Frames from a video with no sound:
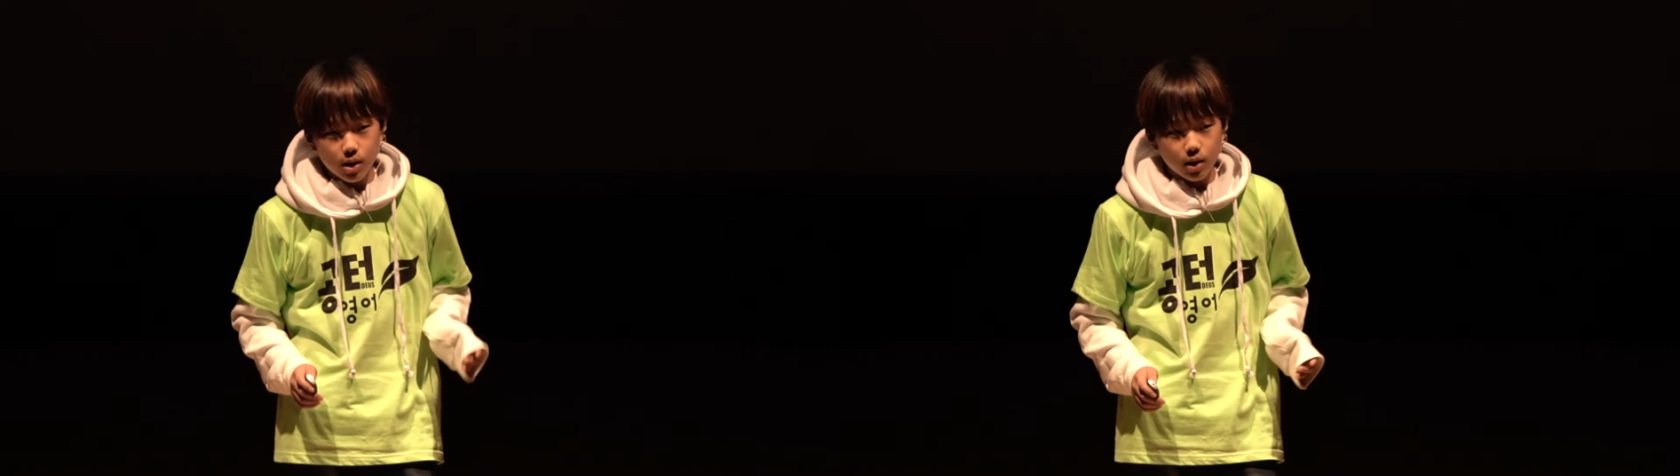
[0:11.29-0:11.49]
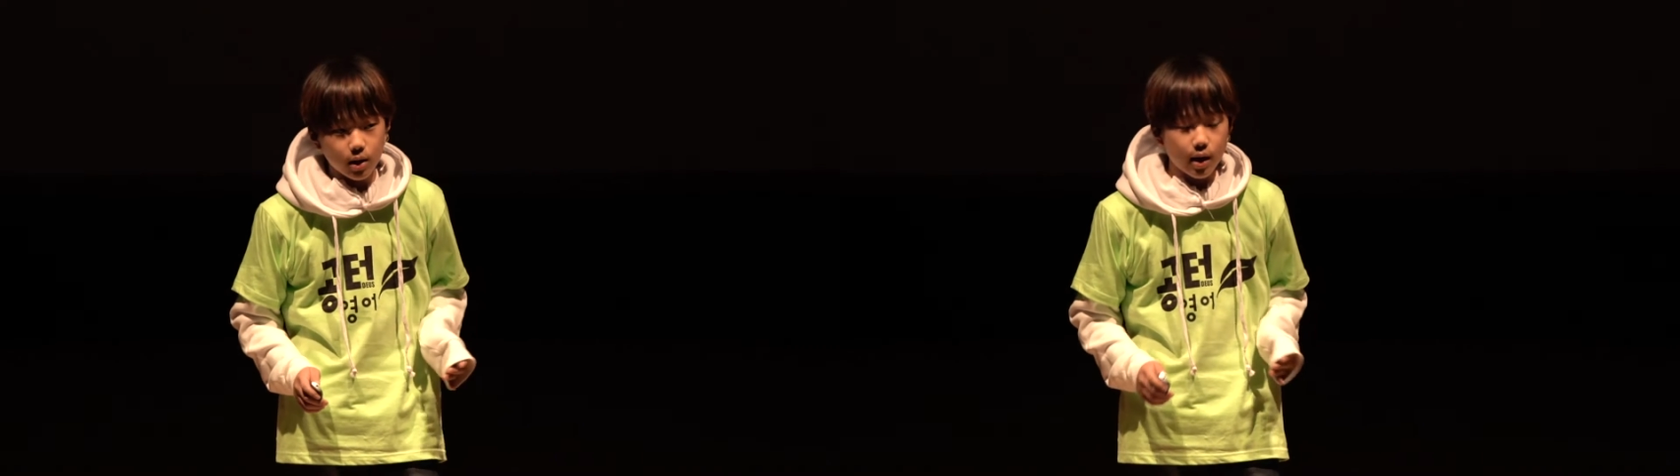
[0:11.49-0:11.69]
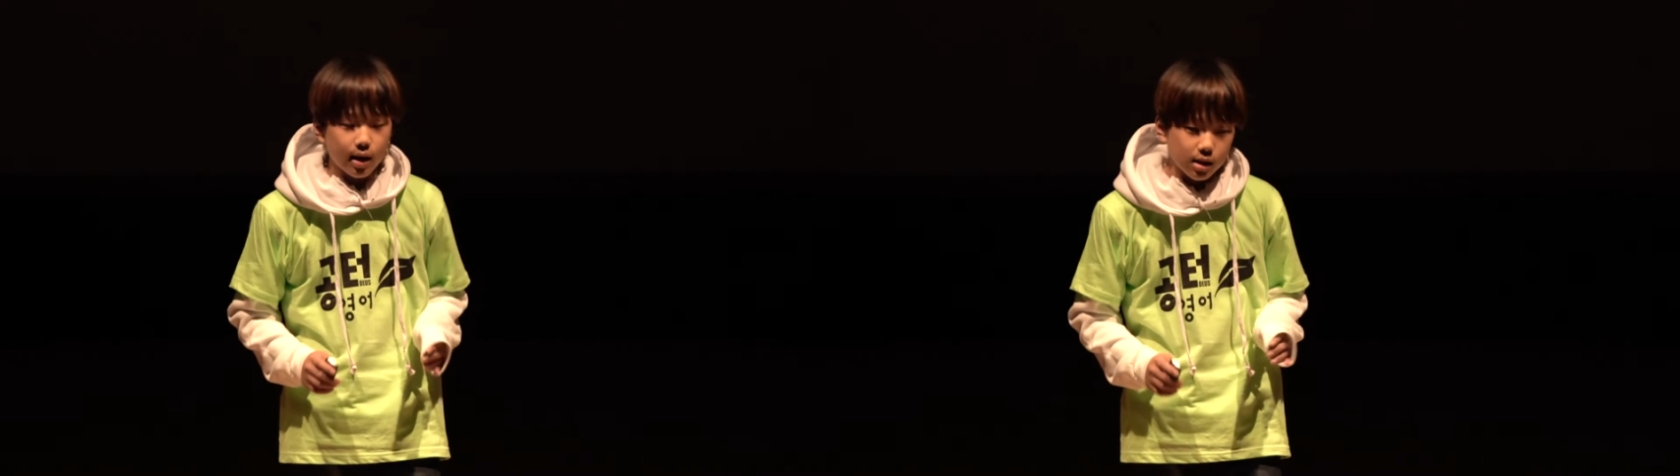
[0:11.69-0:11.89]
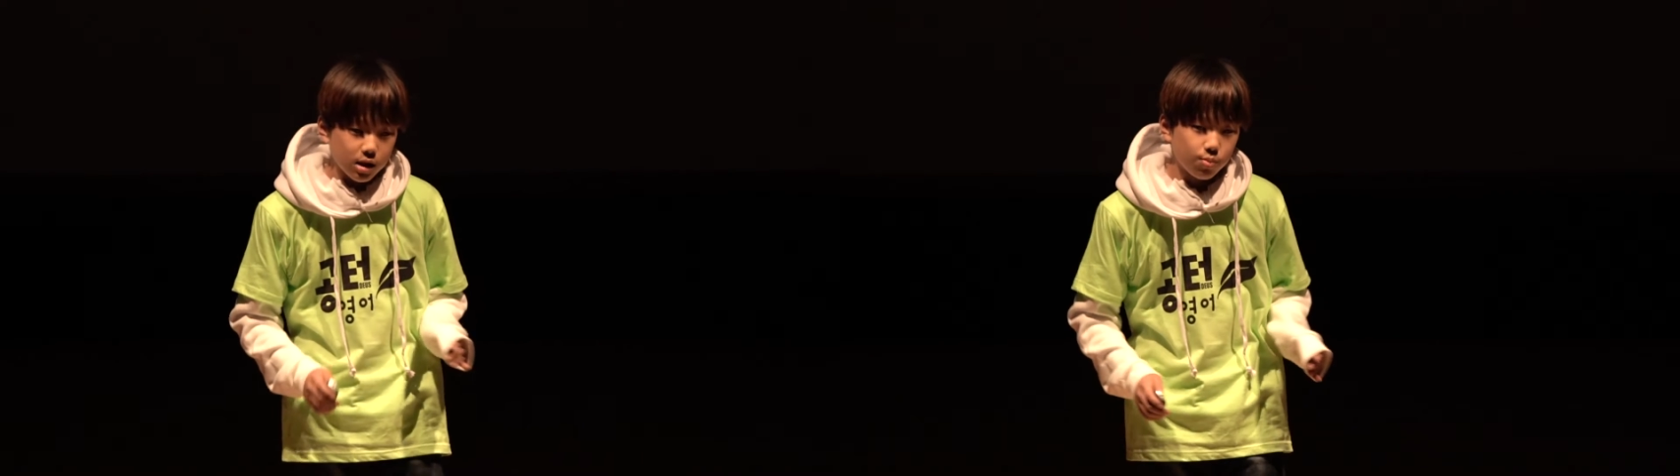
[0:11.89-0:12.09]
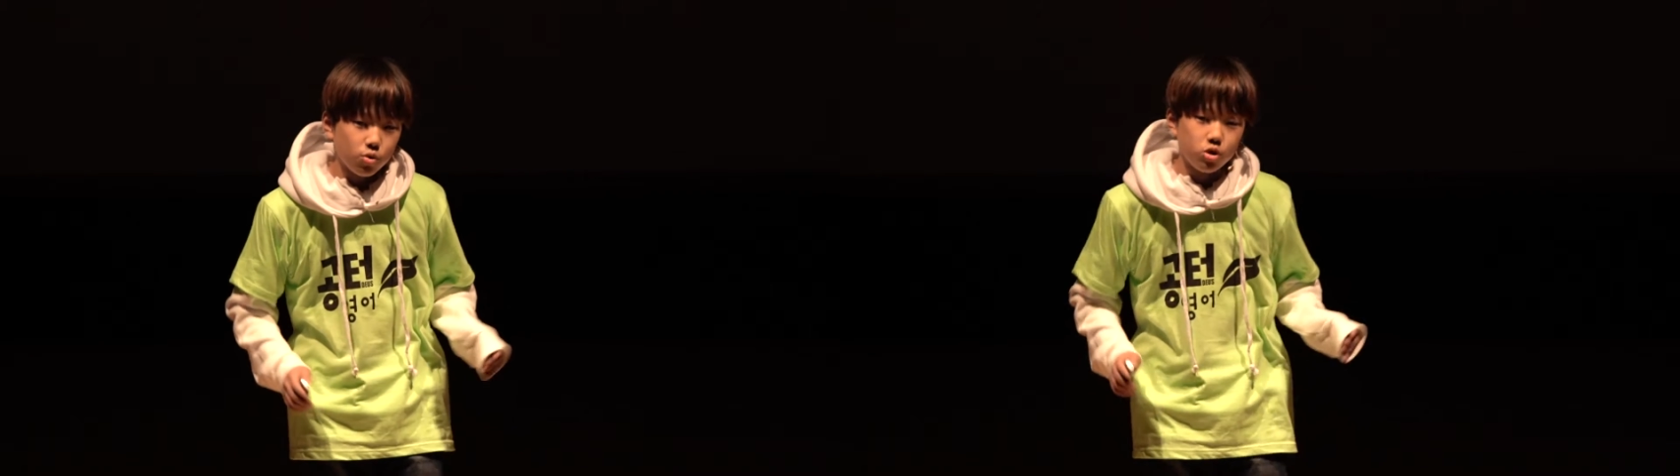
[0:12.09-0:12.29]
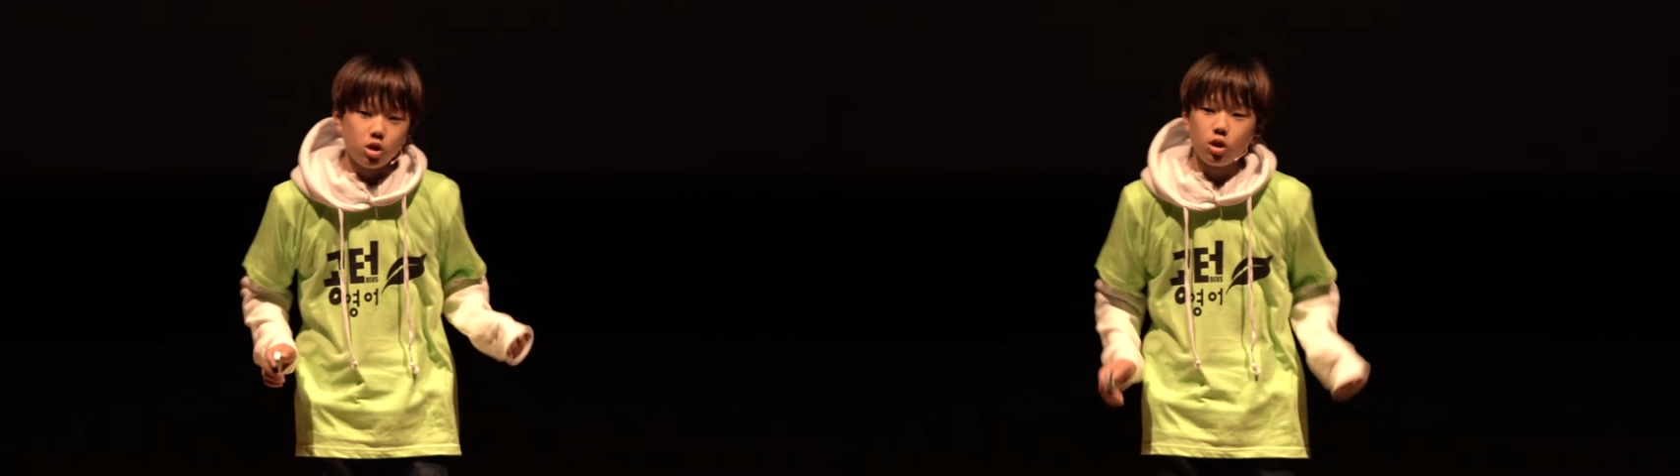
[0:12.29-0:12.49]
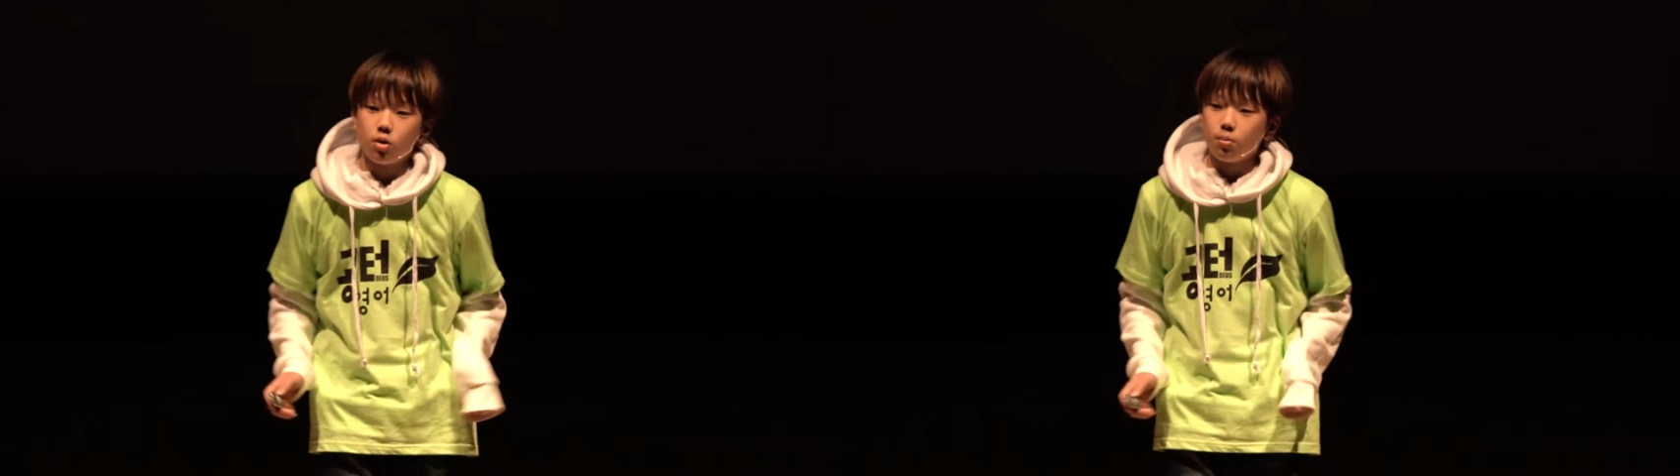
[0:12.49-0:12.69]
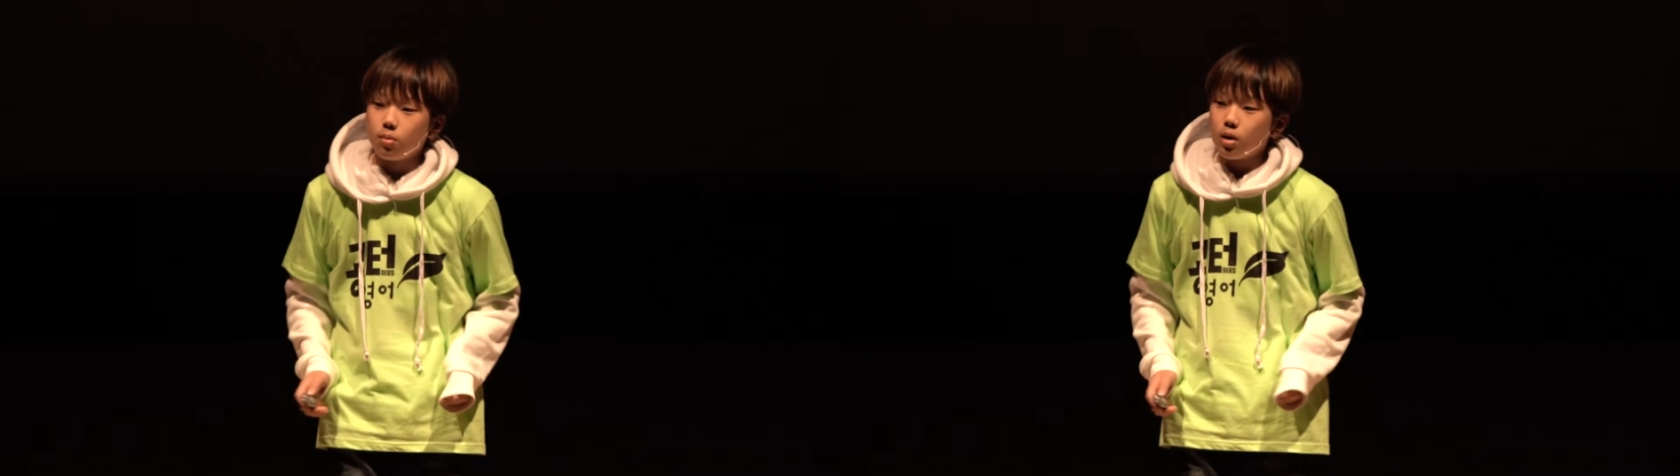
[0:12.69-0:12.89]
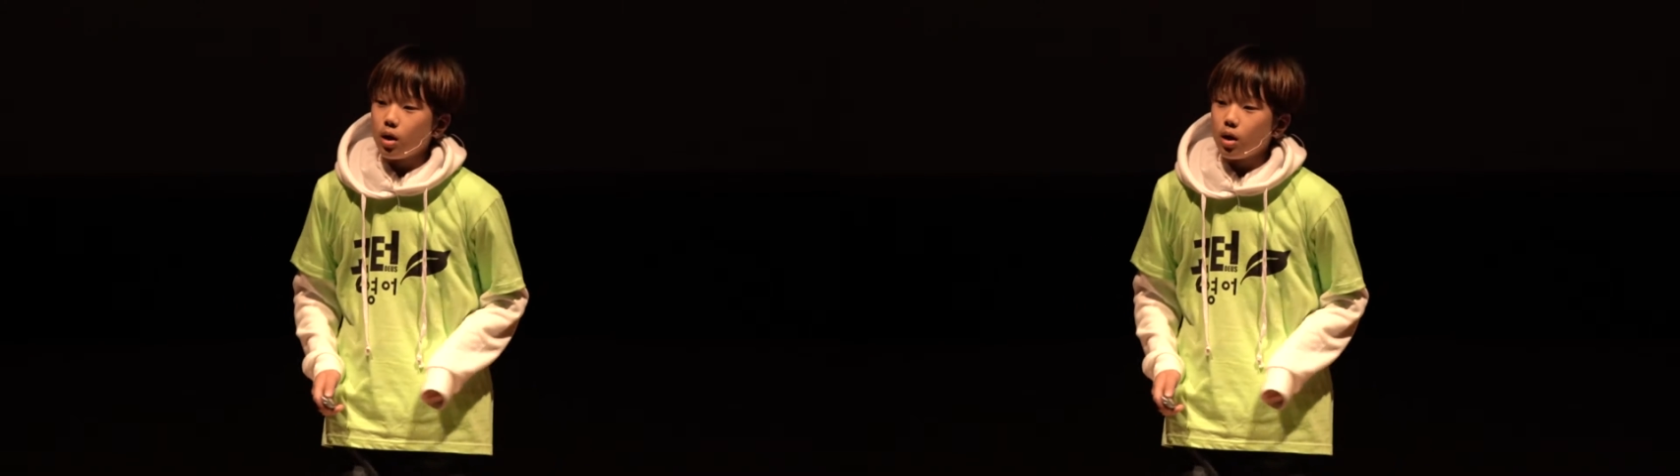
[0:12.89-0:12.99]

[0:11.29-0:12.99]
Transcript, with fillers: in the Edison Museum.